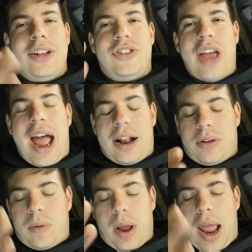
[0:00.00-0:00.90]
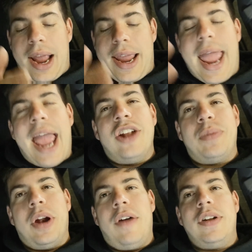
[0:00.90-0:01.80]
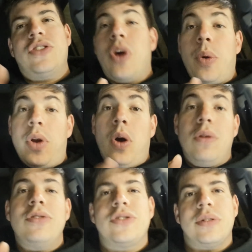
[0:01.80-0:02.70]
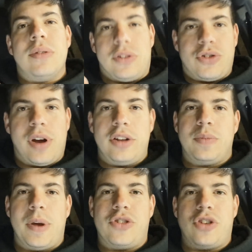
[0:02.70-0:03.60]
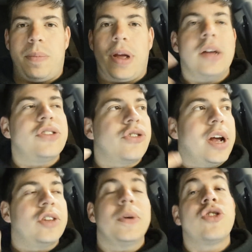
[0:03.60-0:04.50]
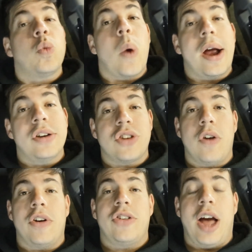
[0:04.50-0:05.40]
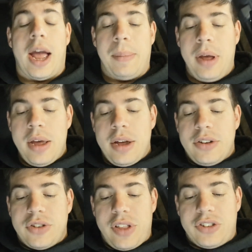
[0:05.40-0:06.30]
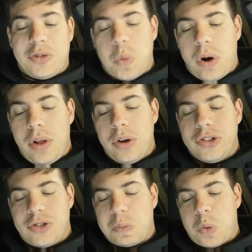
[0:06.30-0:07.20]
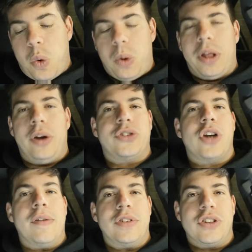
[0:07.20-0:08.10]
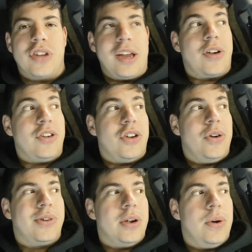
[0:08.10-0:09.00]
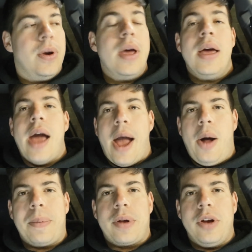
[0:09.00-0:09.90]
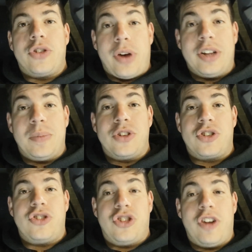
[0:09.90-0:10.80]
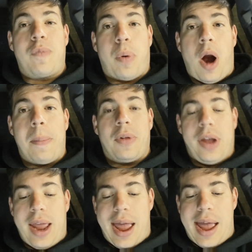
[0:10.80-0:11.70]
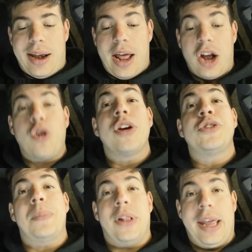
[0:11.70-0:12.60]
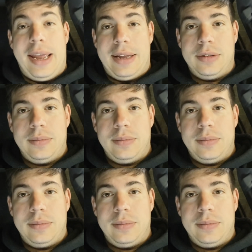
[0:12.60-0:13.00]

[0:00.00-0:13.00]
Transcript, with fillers: exact engagement of it so it knows the transmission because the transmission wears over time. So this is one of those cool little services that you can do to help your transmission shift properly and uh, crisply,